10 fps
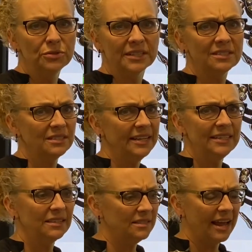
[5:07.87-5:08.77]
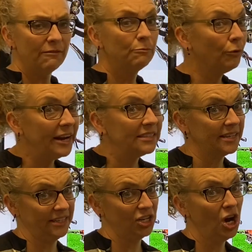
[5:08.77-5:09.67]
A sleigh doesn't have brakes like
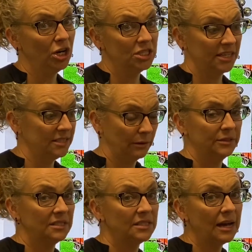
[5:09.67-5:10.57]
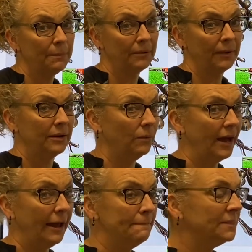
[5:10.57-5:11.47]
a car does that would stop it right away.